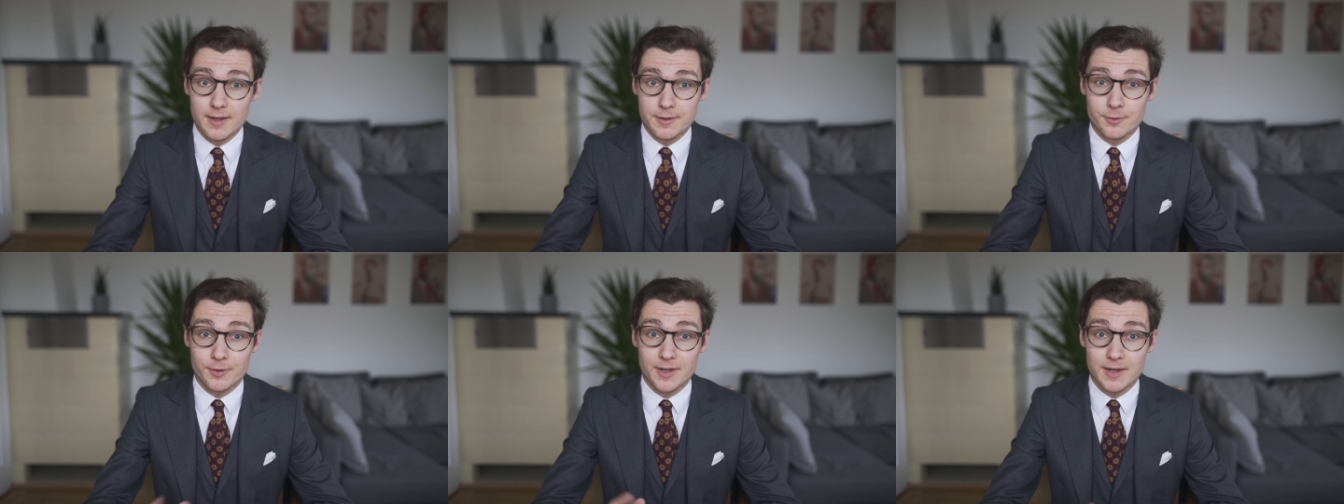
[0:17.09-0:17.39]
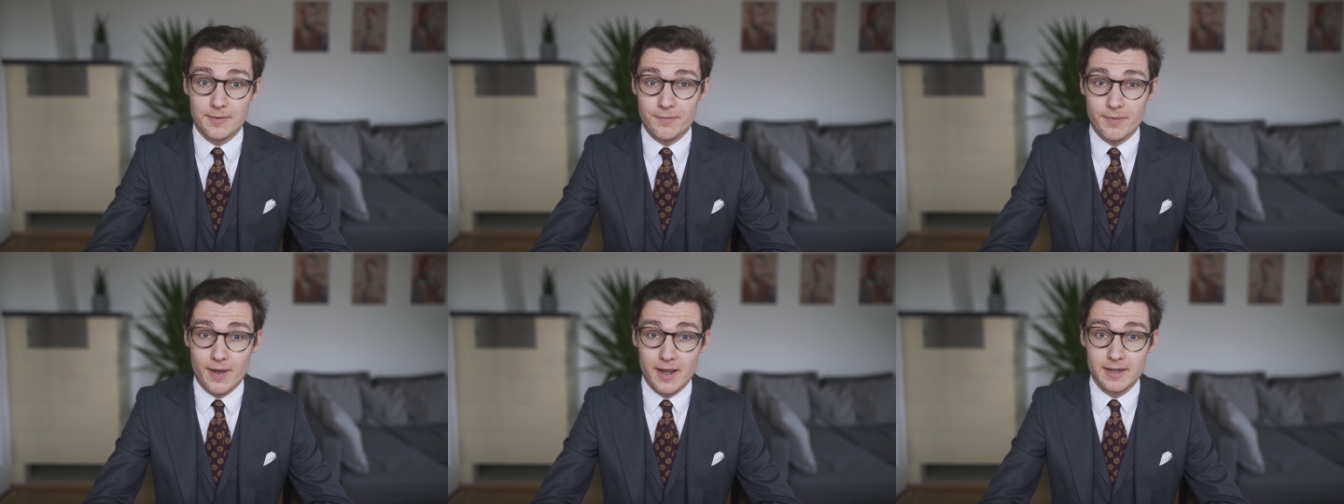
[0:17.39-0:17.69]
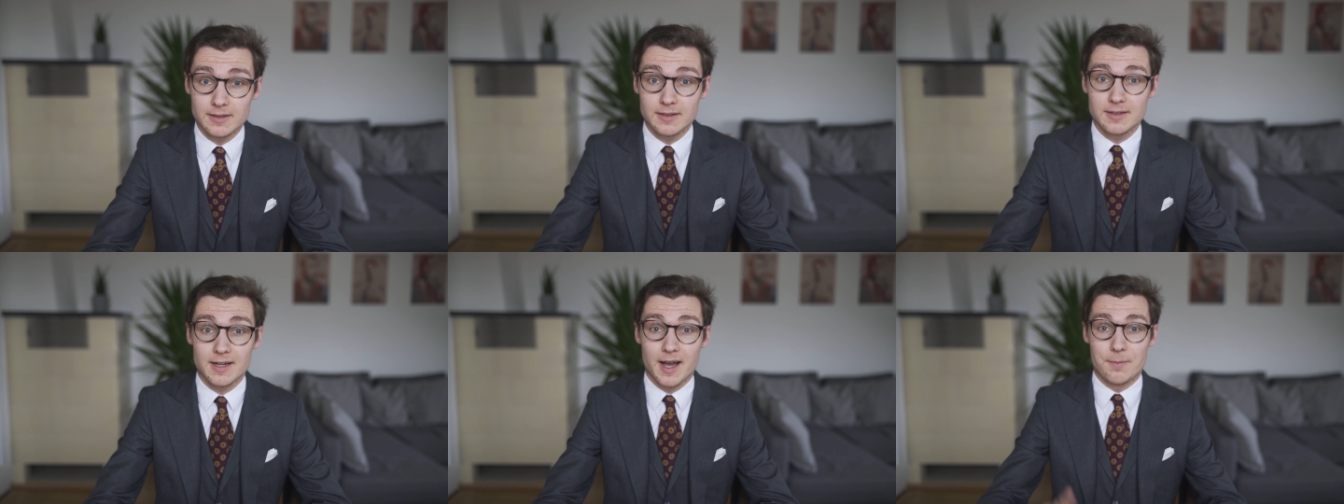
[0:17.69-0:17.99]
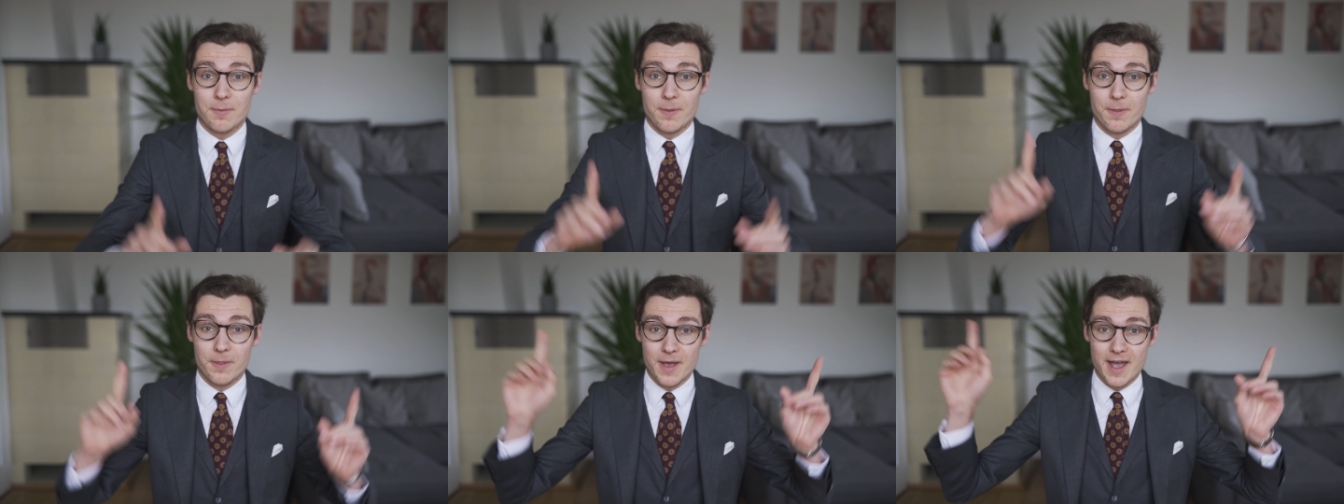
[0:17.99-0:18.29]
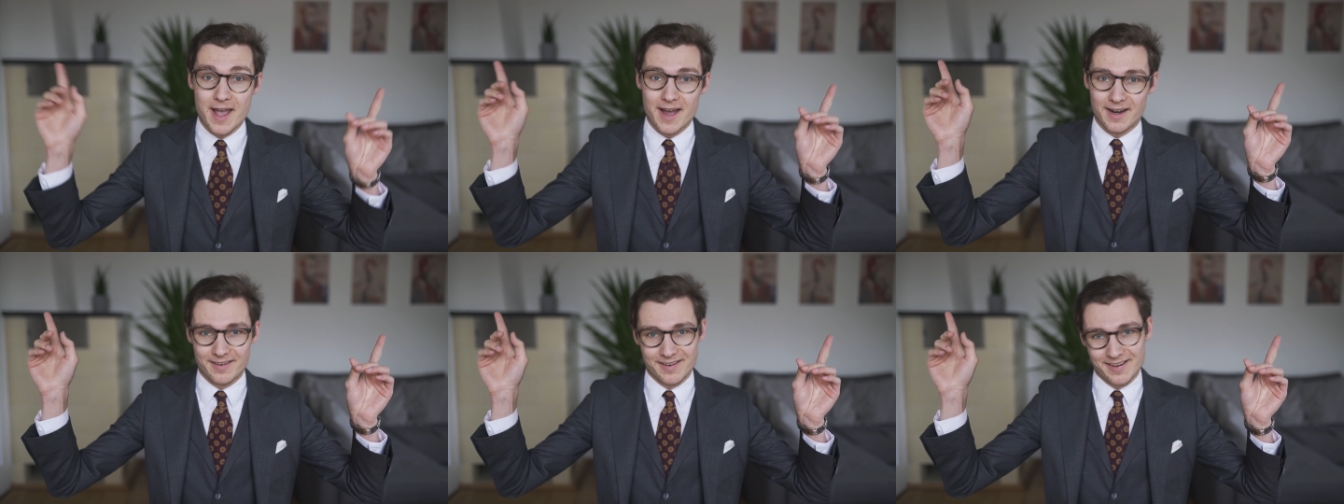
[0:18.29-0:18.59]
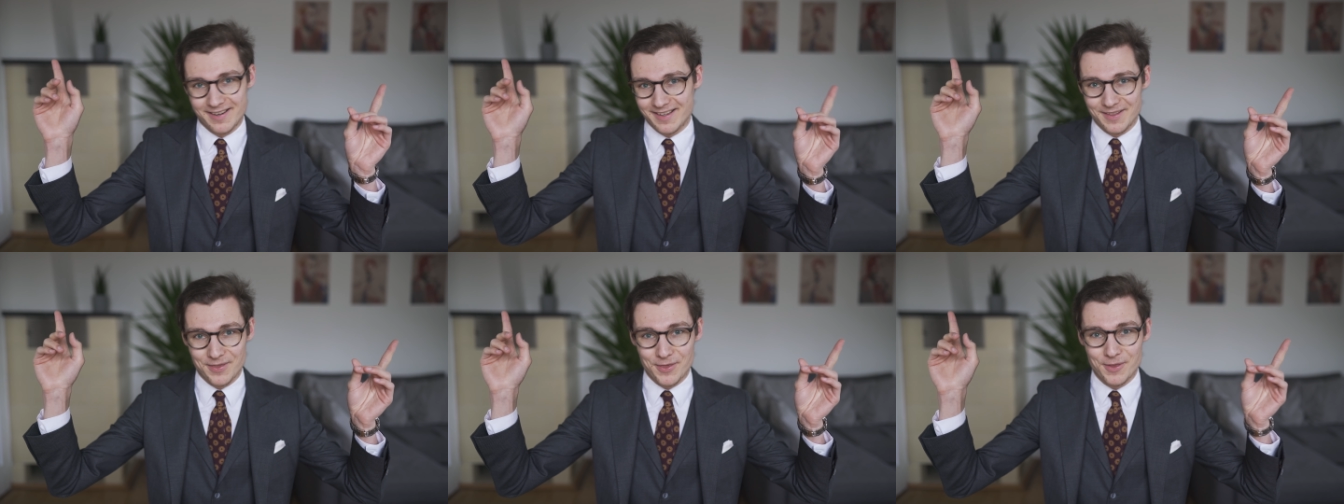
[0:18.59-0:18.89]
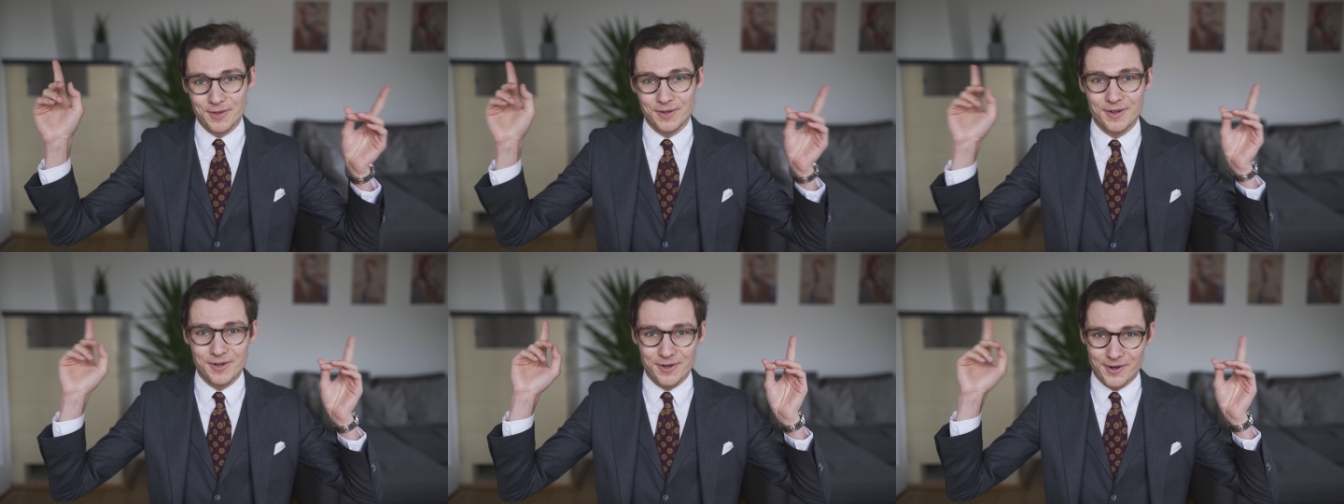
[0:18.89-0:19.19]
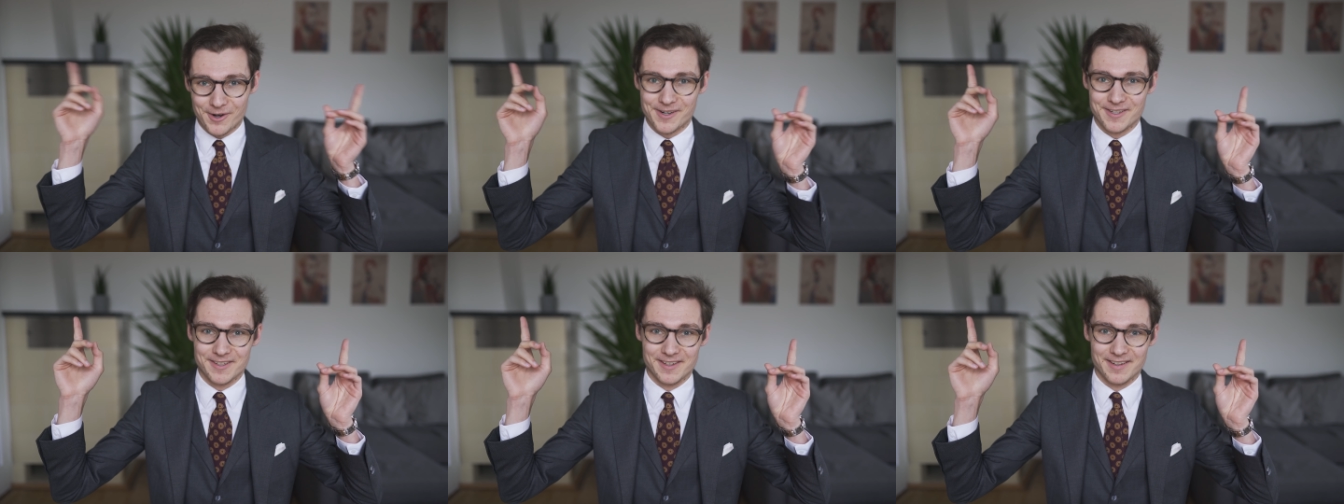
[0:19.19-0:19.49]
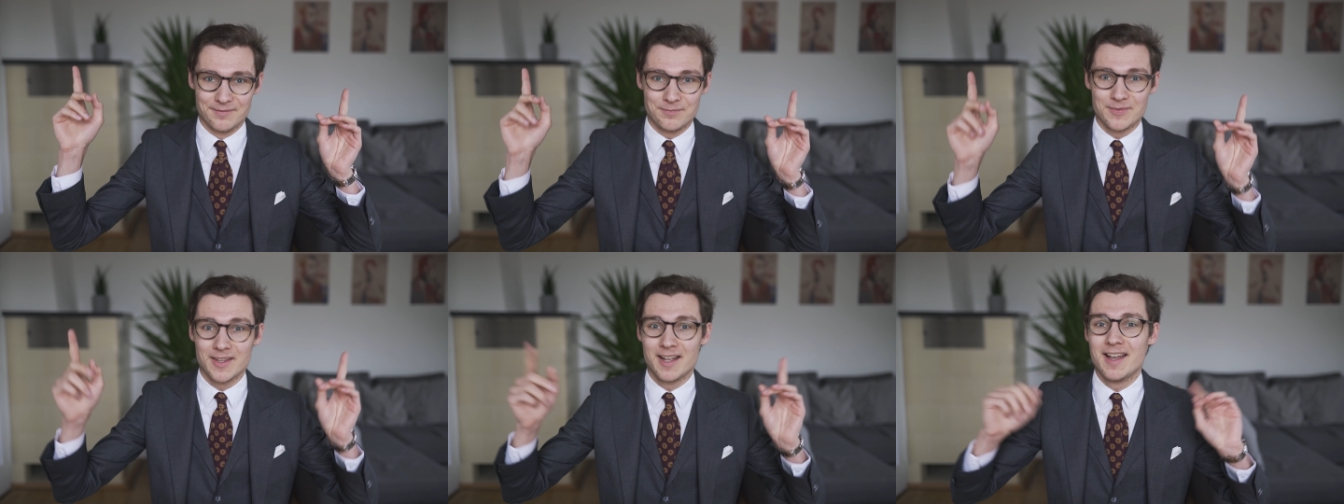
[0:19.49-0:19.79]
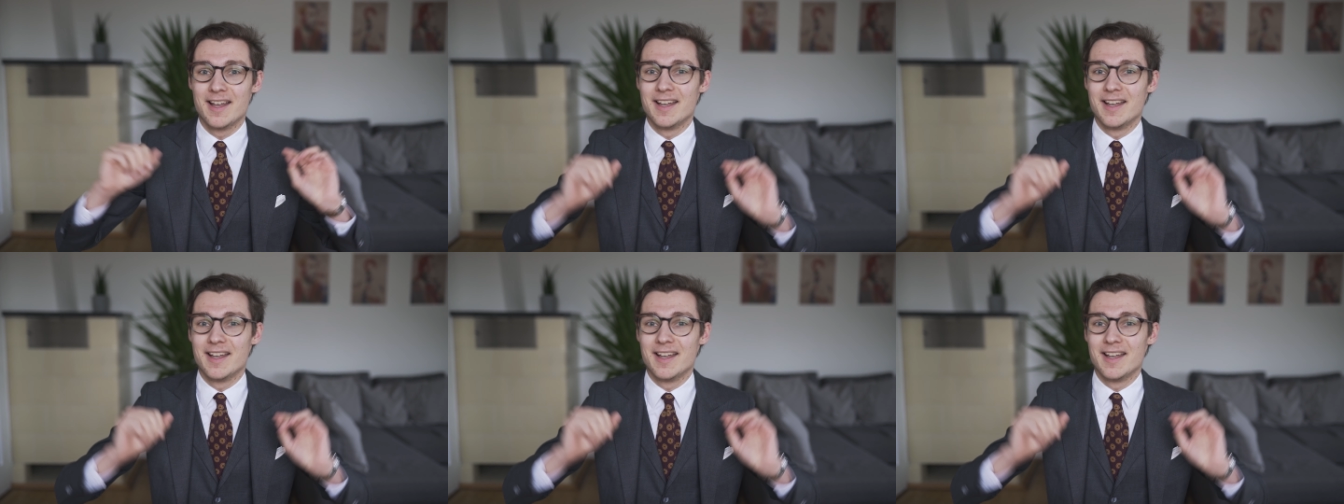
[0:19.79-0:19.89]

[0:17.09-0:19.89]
you can find it up there in the corner.